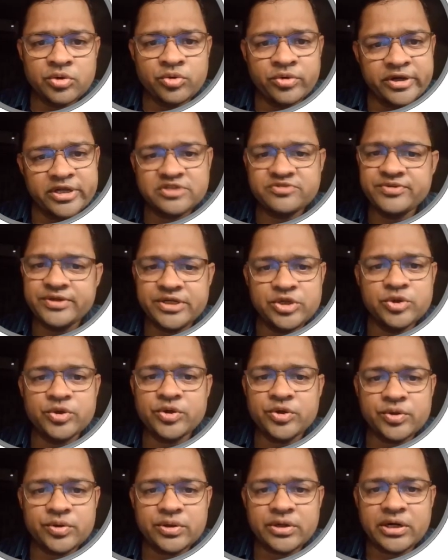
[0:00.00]
today's
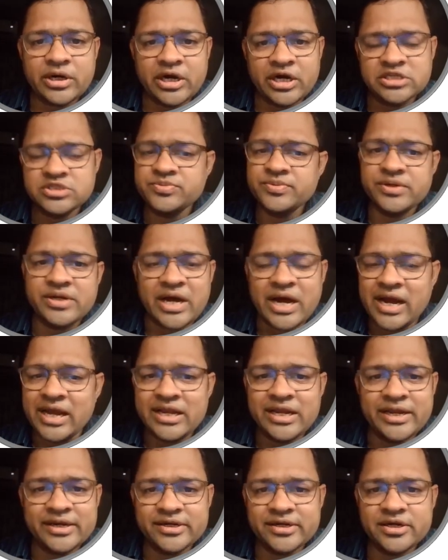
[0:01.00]
video has been
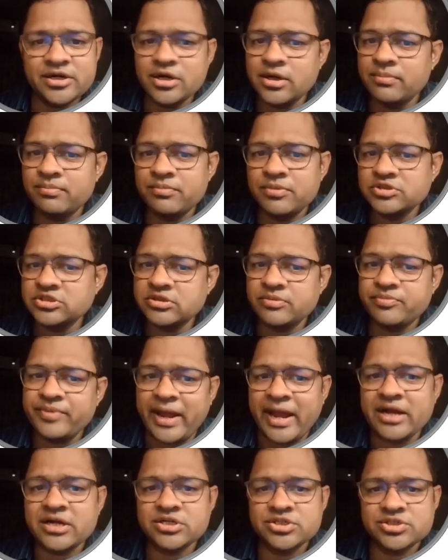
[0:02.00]
highlighted numbers of
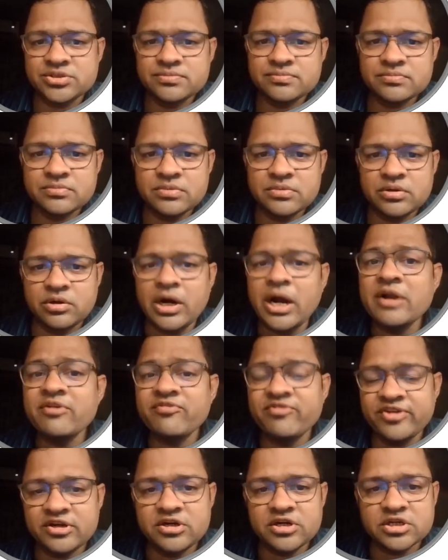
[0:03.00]
facts
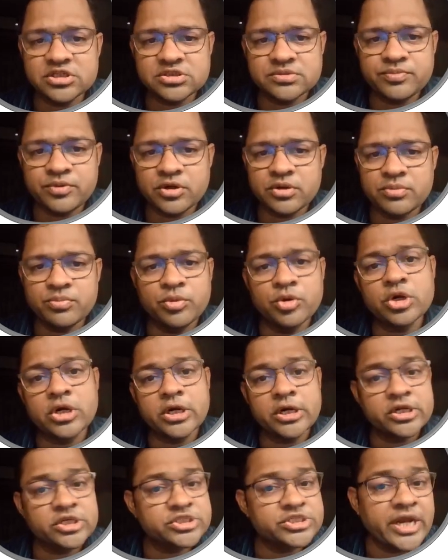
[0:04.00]
and figures for more
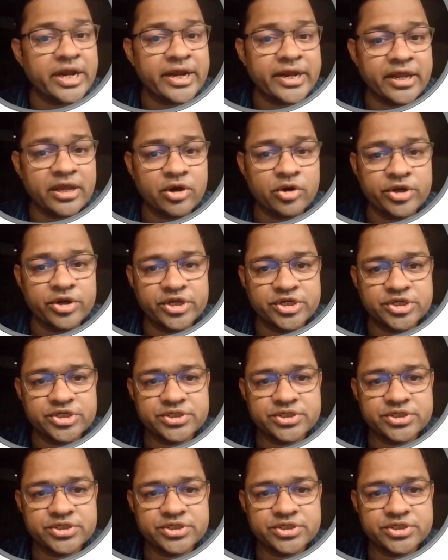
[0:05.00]
understanding on it.